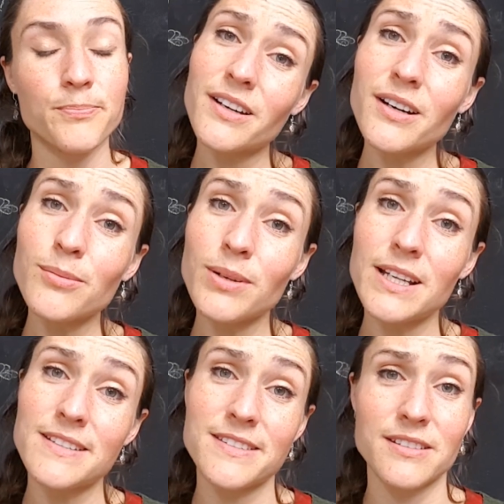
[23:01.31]
God
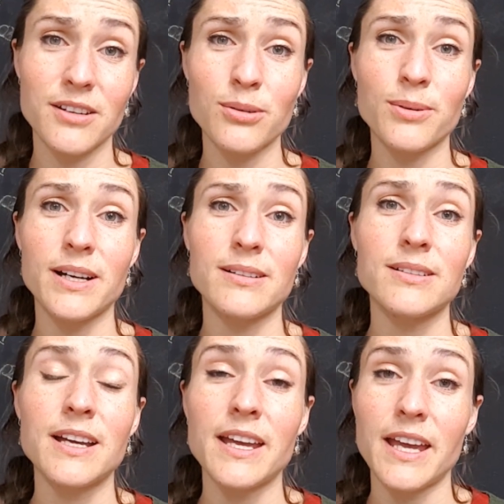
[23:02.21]
bless, go well,
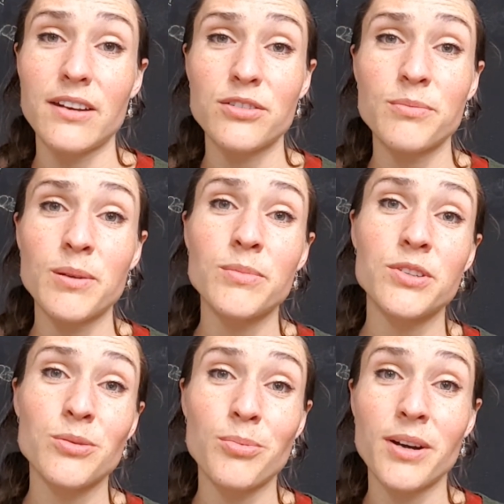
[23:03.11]
and remember
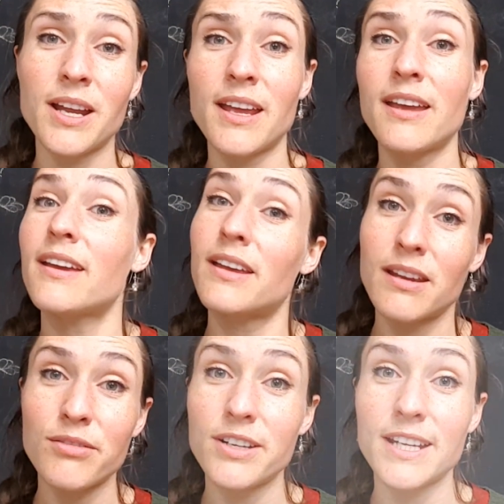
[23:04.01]
to pray
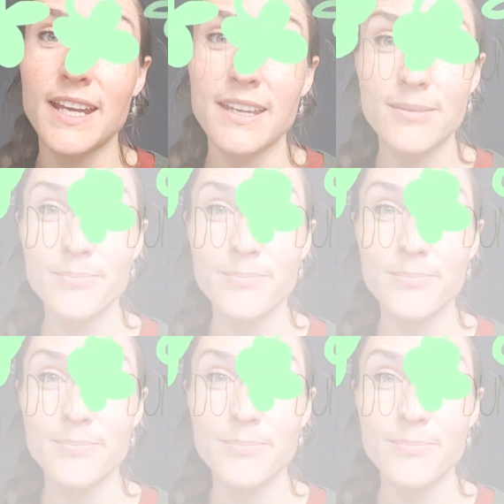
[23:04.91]
every day.